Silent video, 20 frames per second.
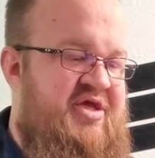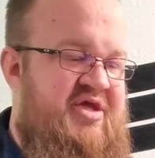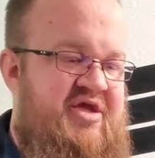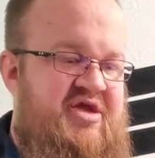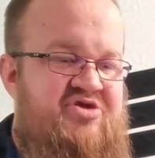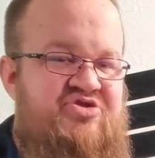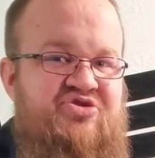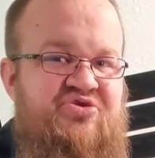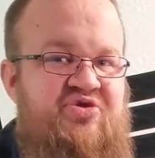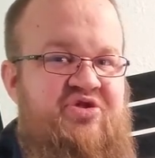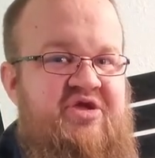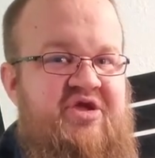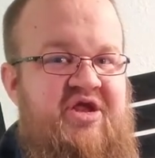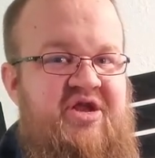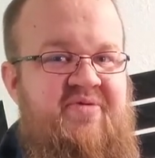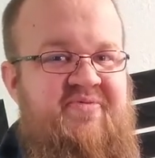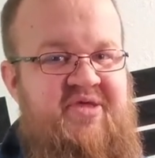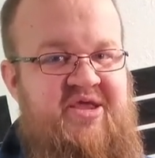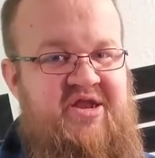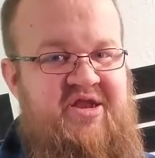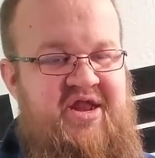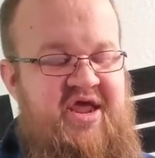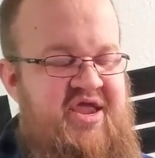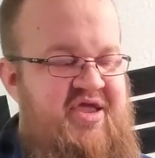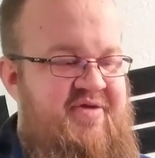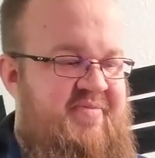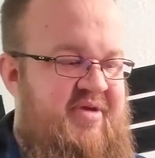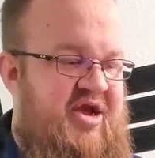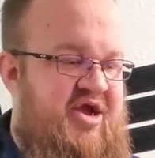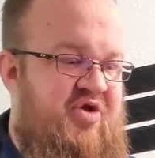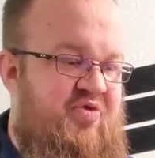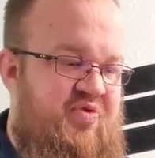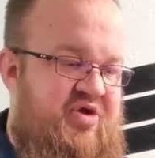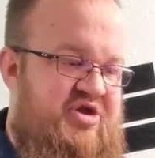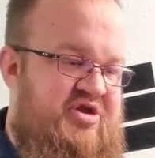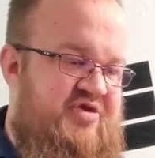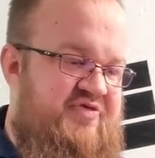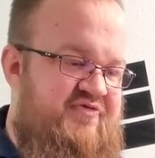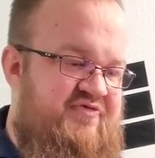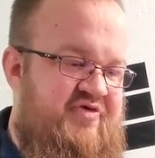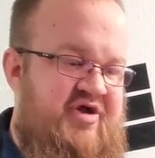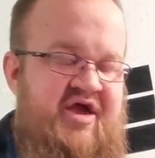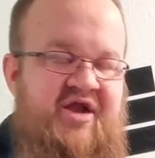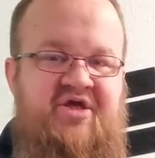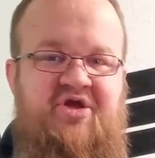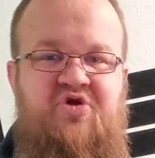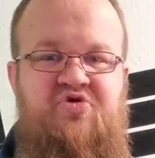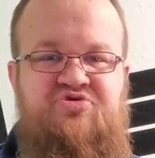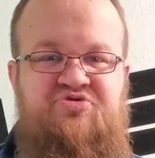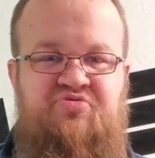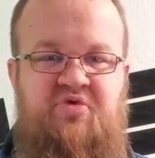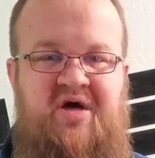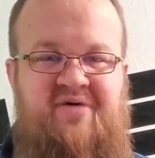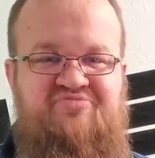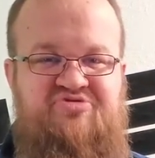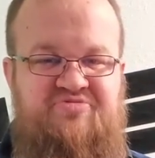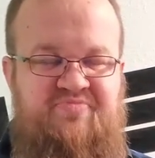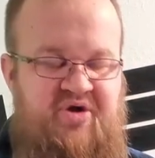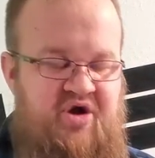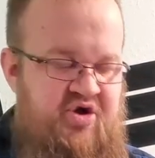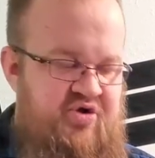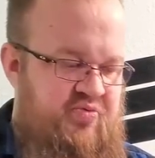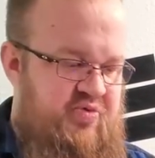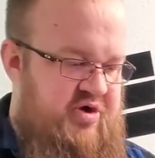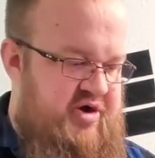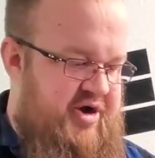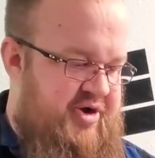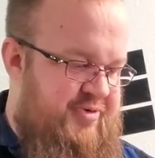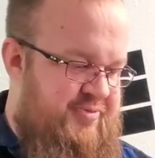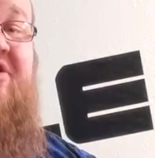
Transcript: It's only going to be a nightmare when you've got to go swap some hardware out.